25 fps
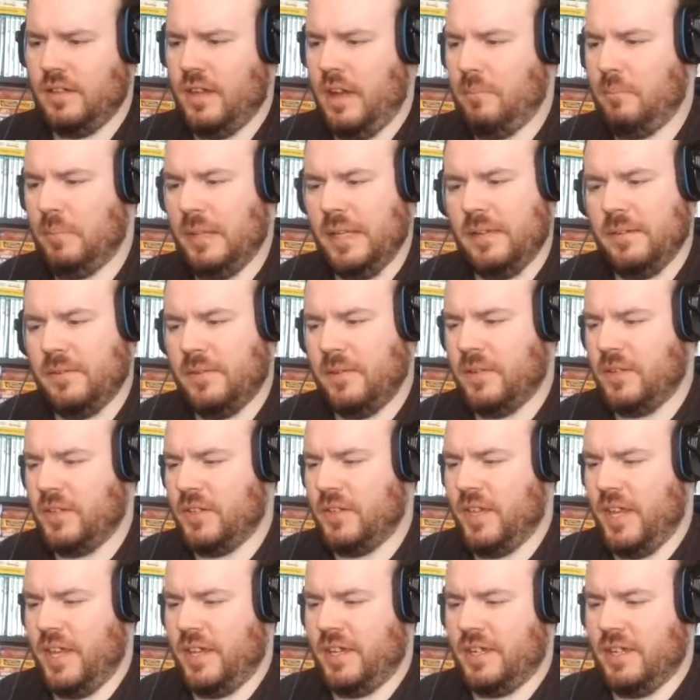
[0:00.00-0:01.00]
I blinked for a
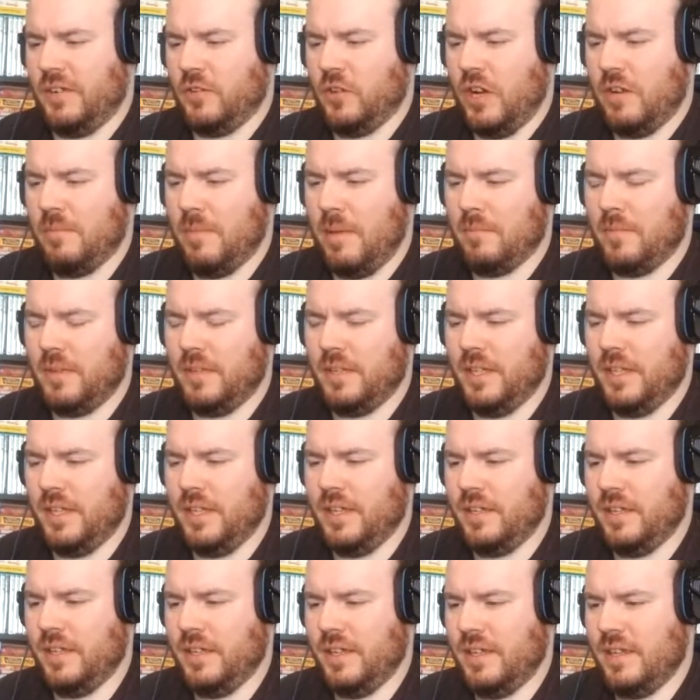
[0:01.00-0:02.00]
second. I'm trying to remember
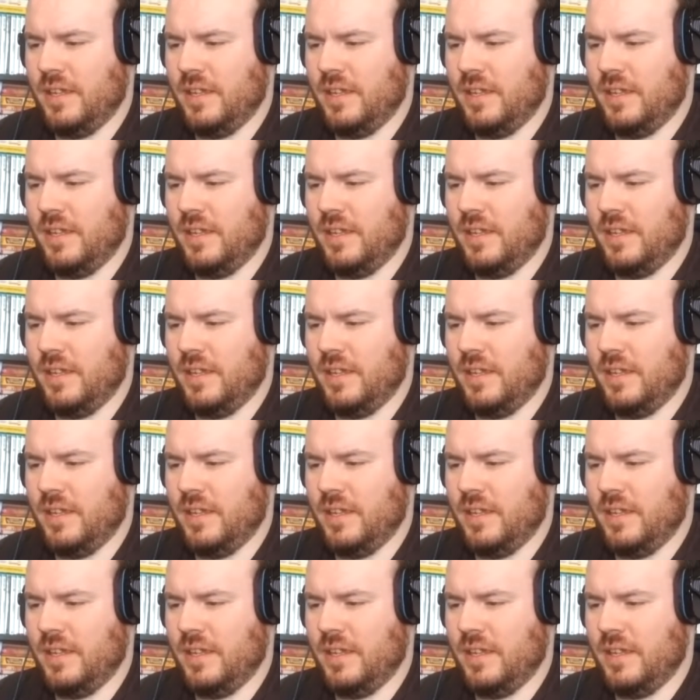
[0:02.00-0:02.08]
the